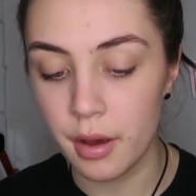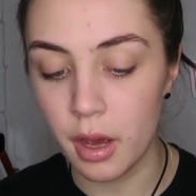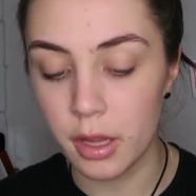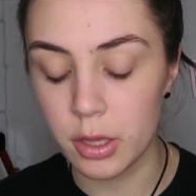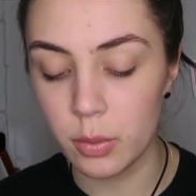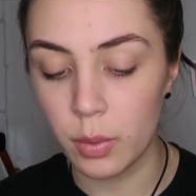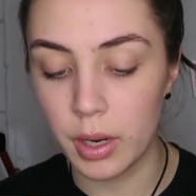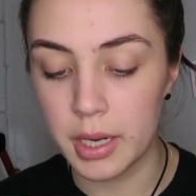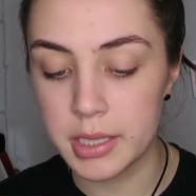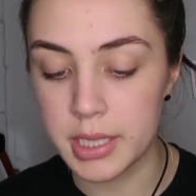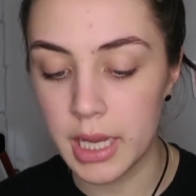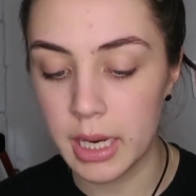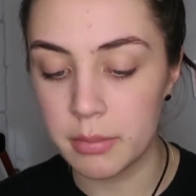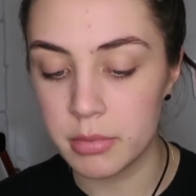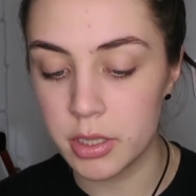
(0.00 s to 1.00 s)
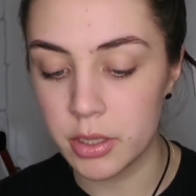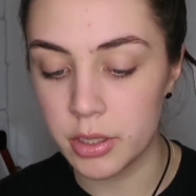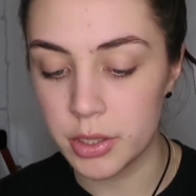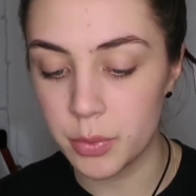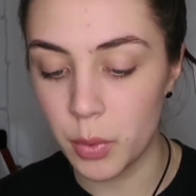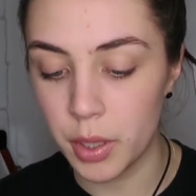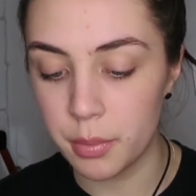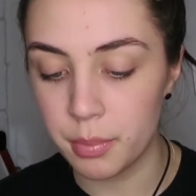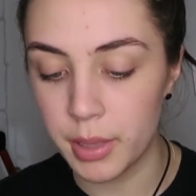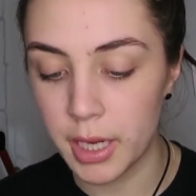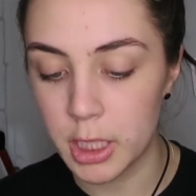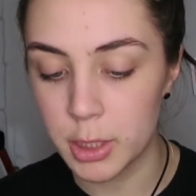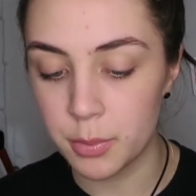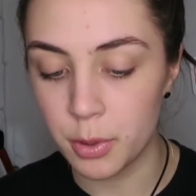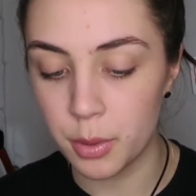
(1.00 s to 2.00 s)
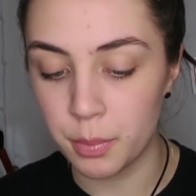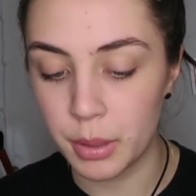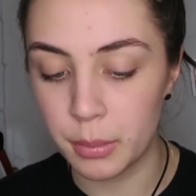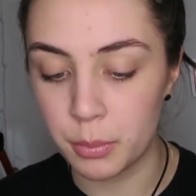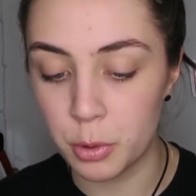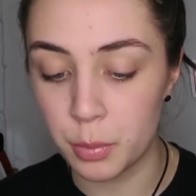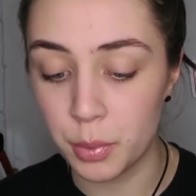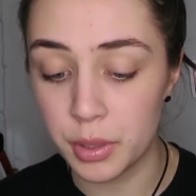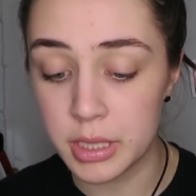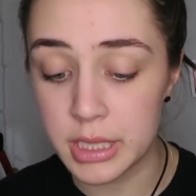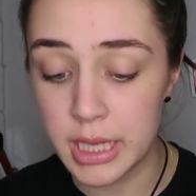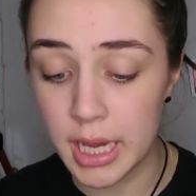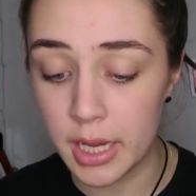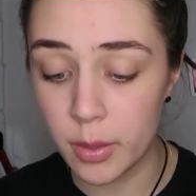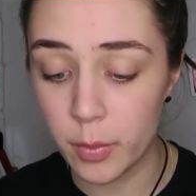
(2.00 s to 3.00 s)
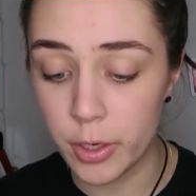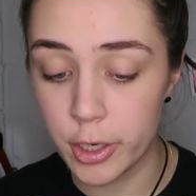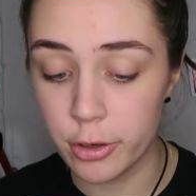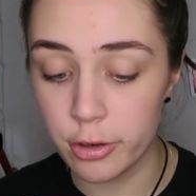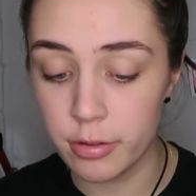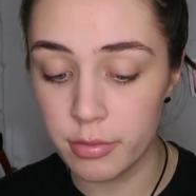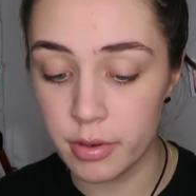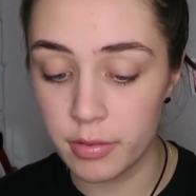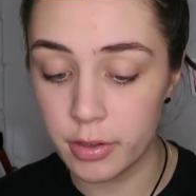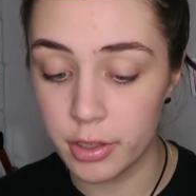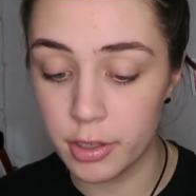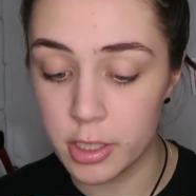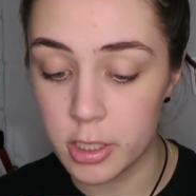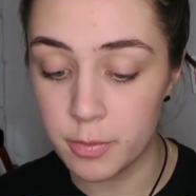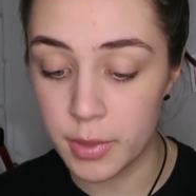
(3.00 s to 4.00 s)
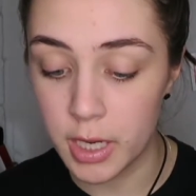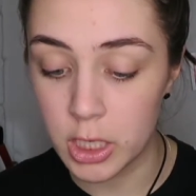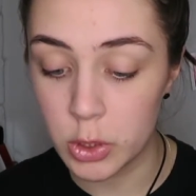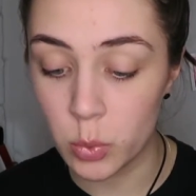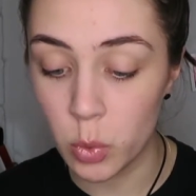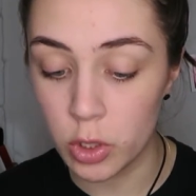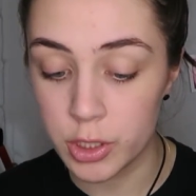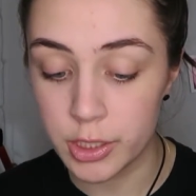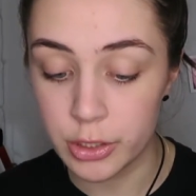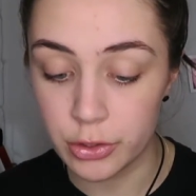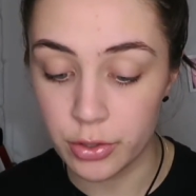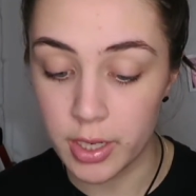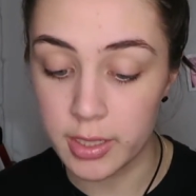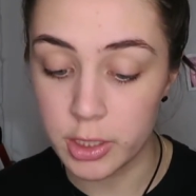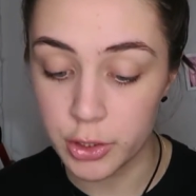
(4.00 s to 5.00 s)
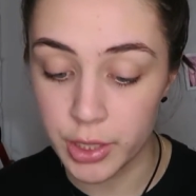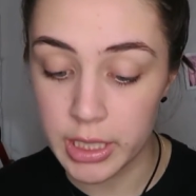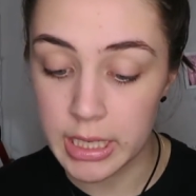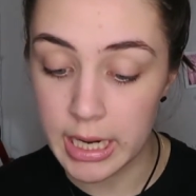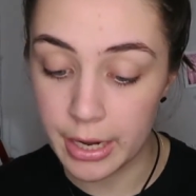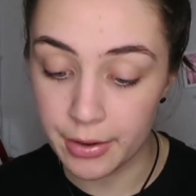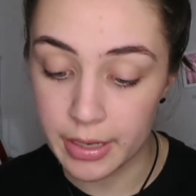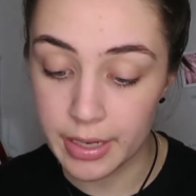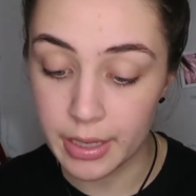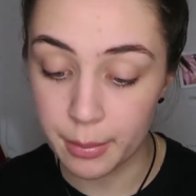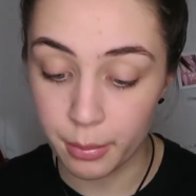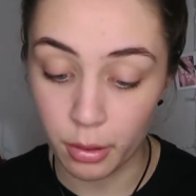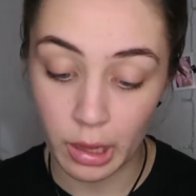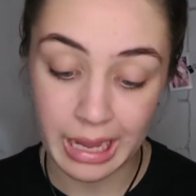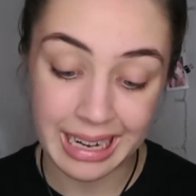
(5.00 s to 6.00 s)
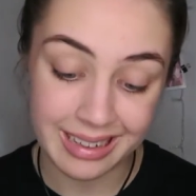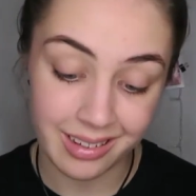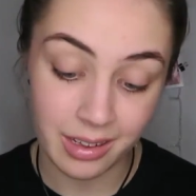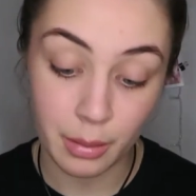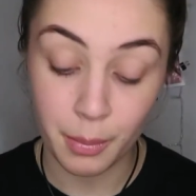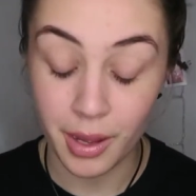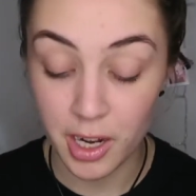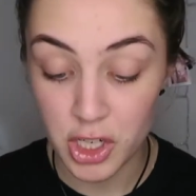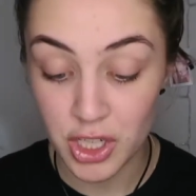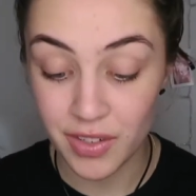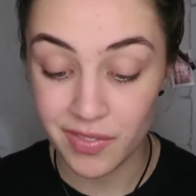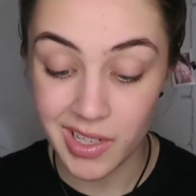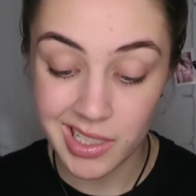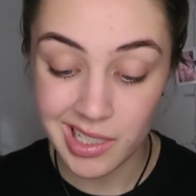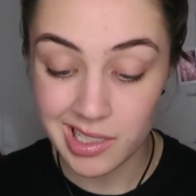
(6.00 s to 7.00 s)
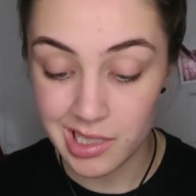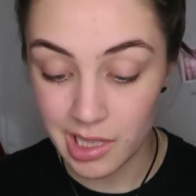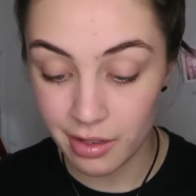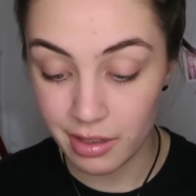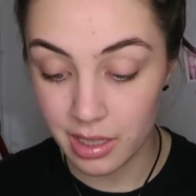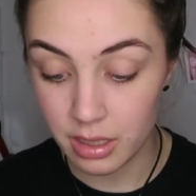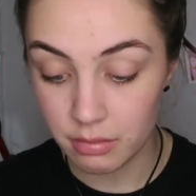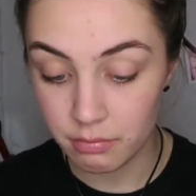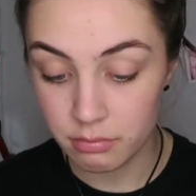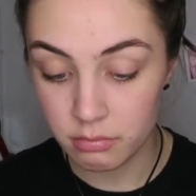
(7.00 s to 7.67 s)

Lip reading: Otherwise, aim to use one patch per pimple per day. When you remove a used patch, wash and dry the treated area and apply another patch if necessary.